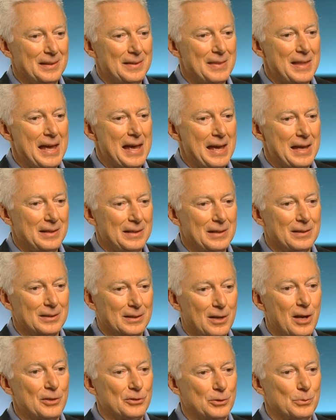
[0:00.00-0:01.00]
that a
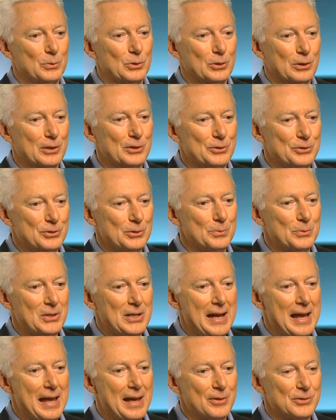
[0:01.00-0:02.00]
customer or consumer
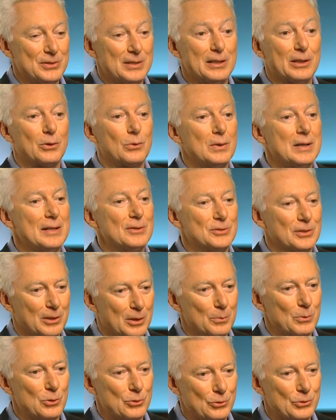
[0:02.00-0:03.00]
has, and it creates a
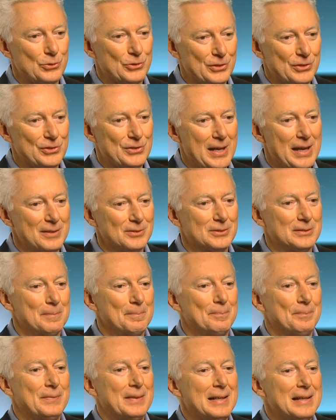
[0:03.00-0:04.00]
commercial success.
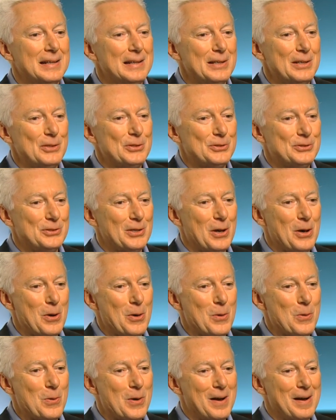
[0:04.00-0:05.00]

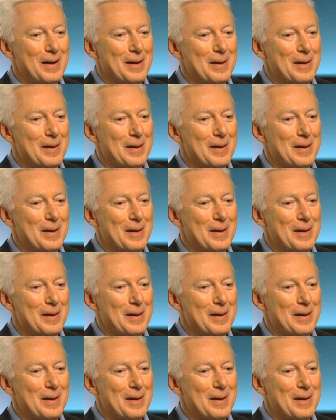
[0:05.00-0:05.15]
So